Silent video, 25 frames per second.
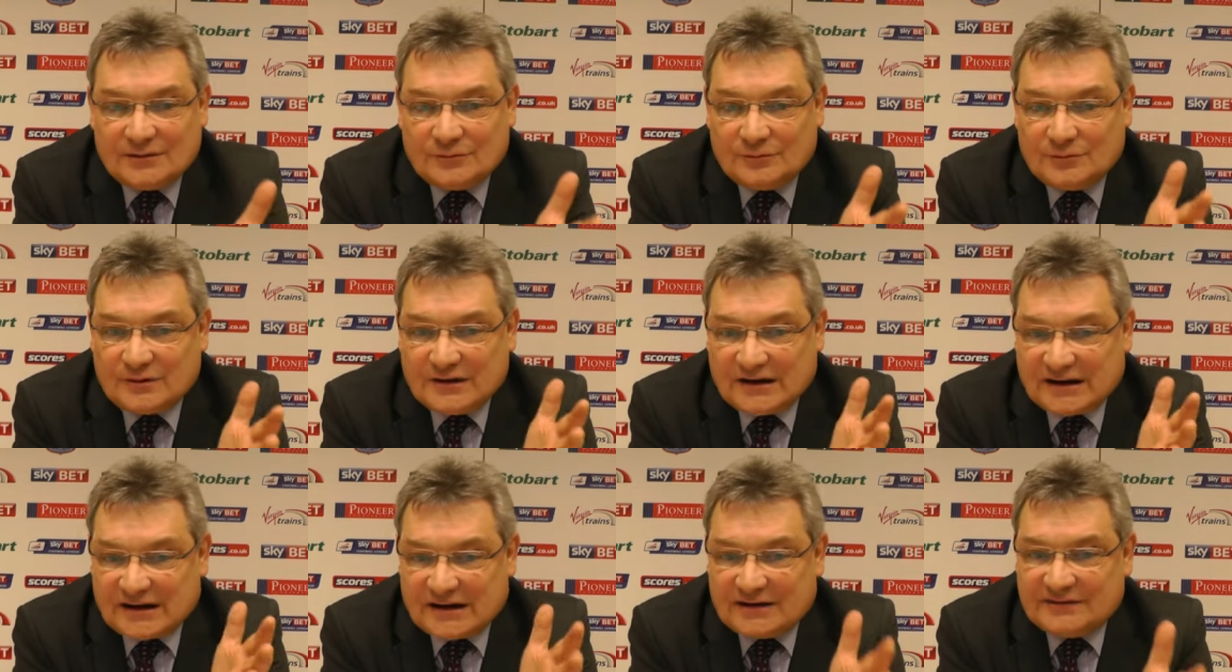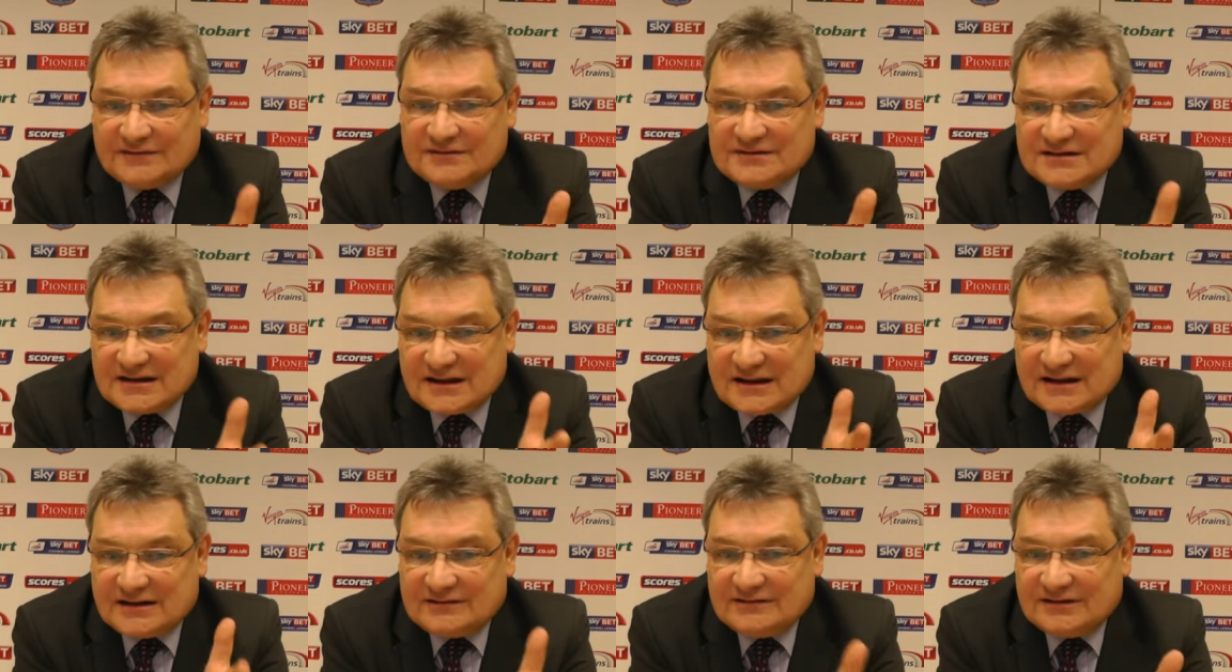we have
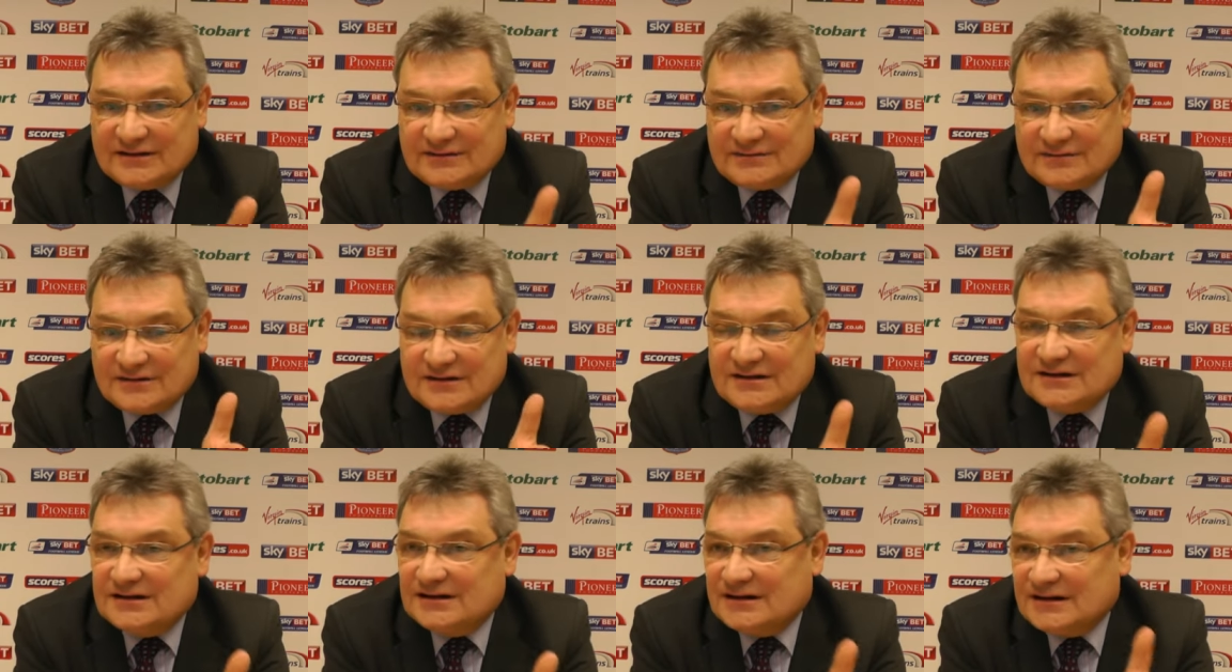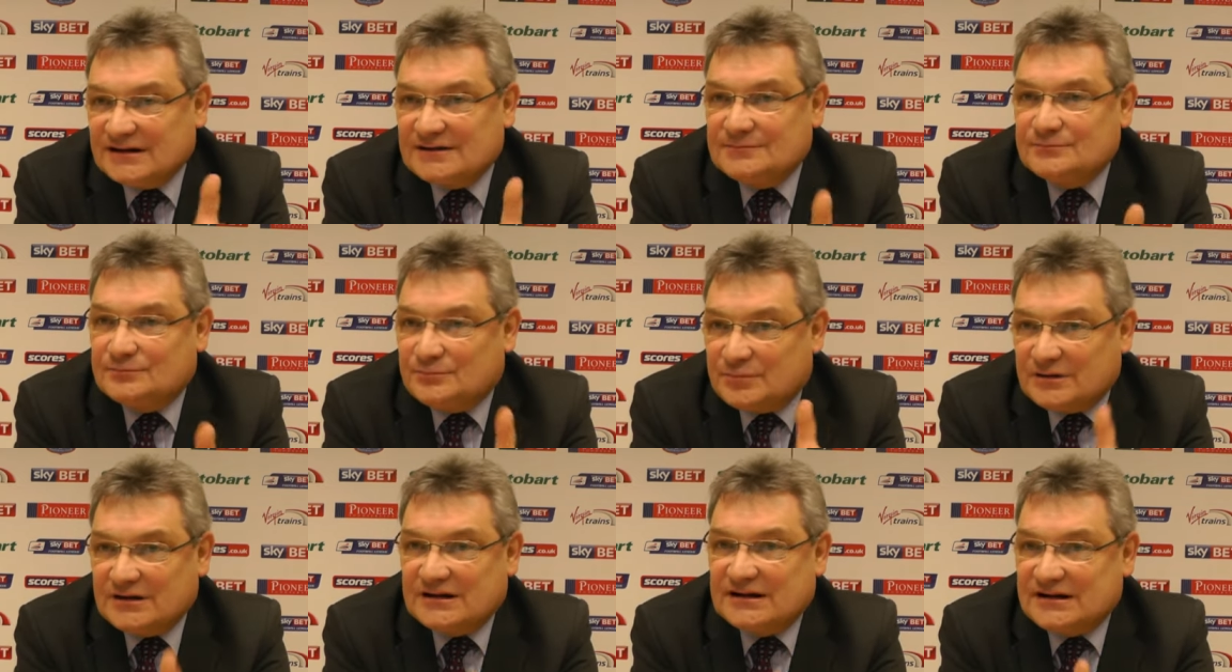to have everything in
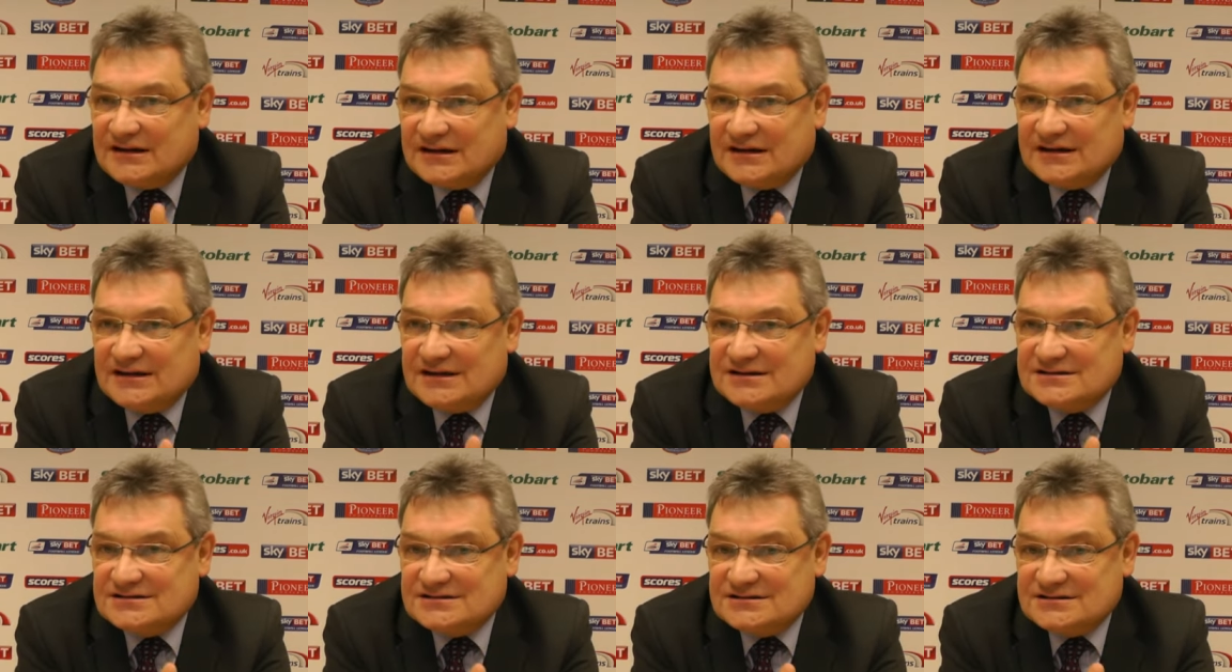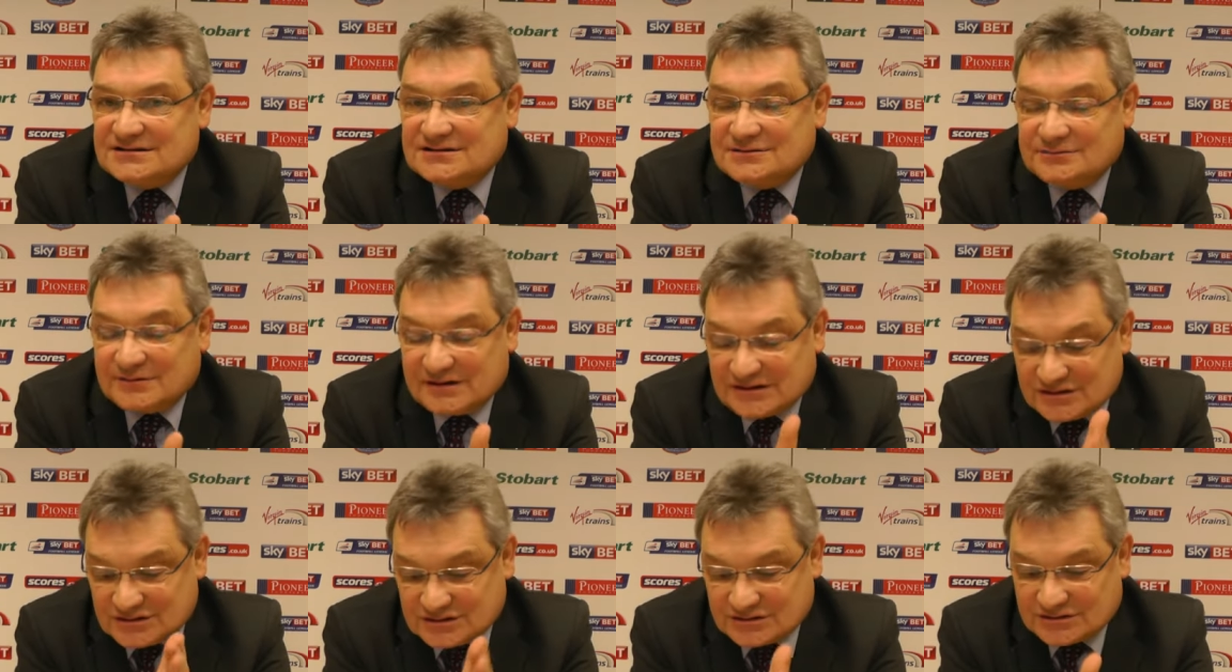place
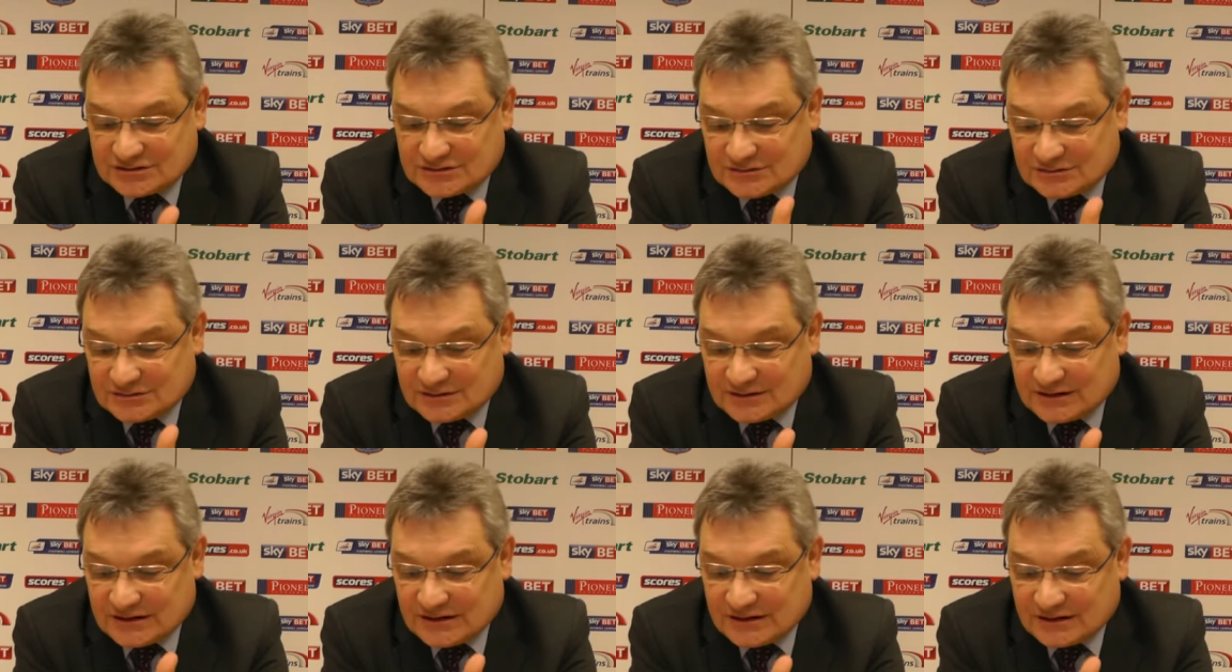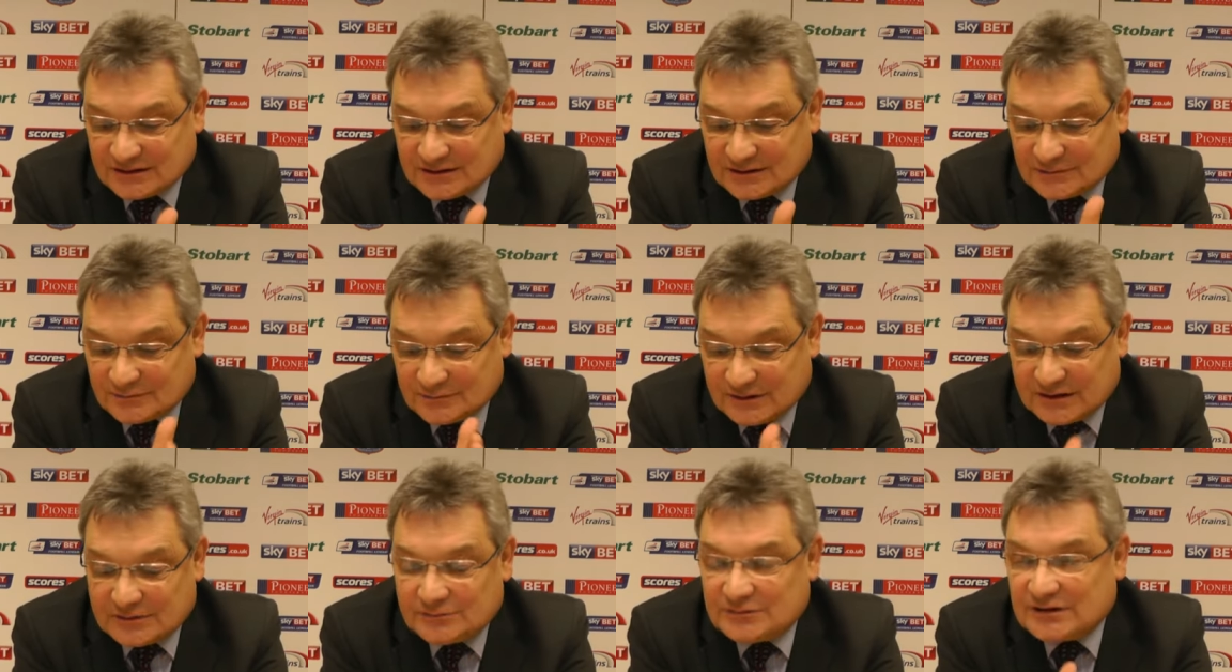to ensure
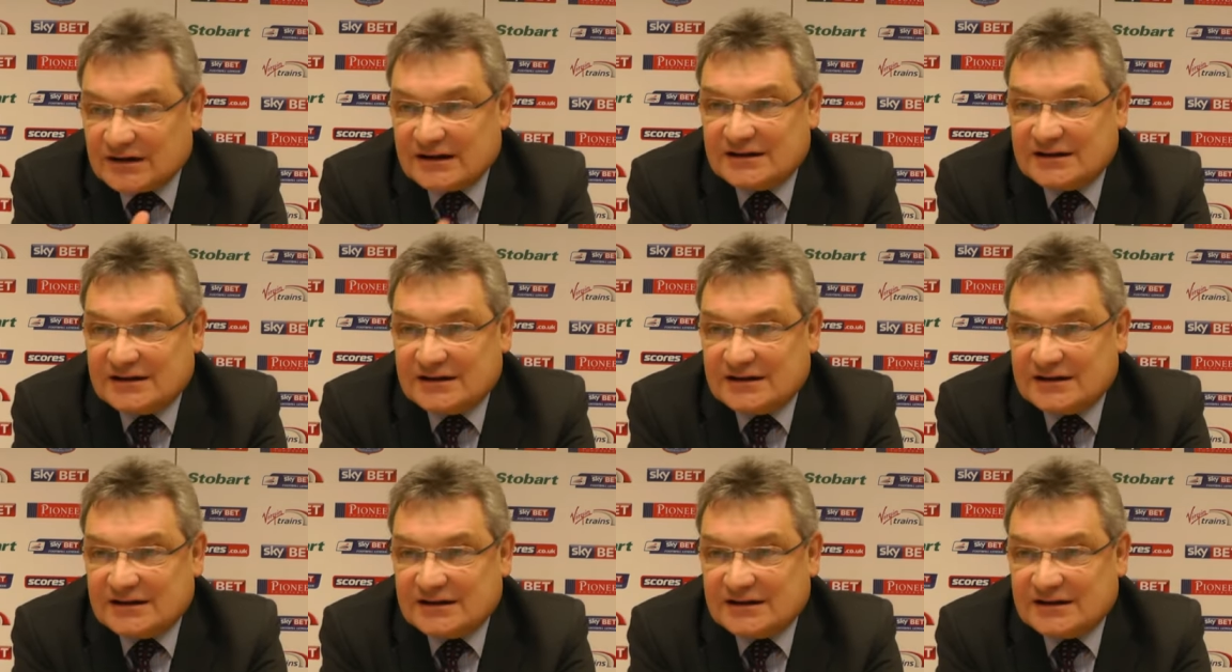that when we